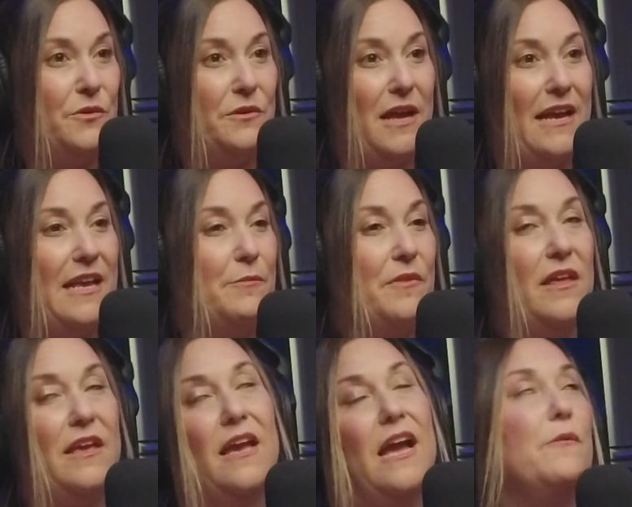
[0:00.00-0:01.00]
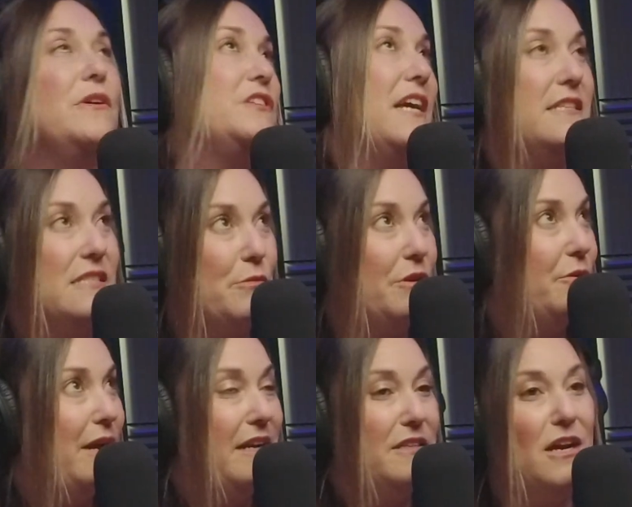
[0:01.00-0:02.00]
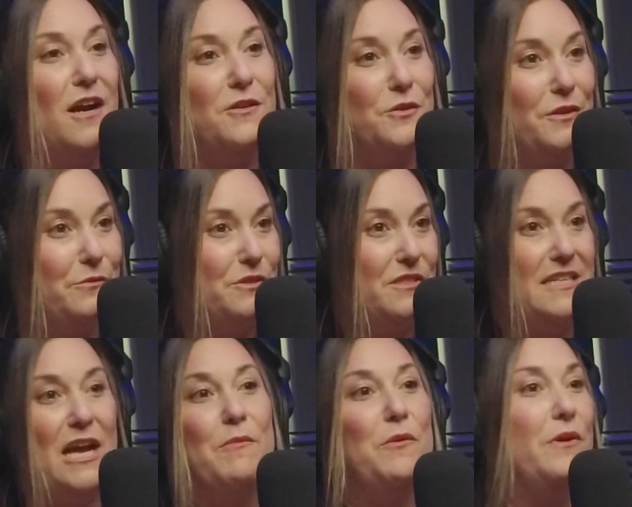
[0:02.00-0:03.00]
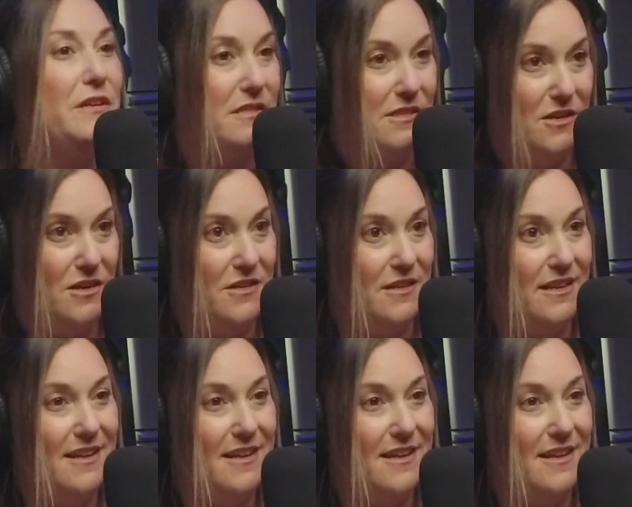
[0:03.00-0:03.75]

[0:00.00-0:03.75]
And I kept thinking, I wish I had someone who I could talk to that would just tell me where to start.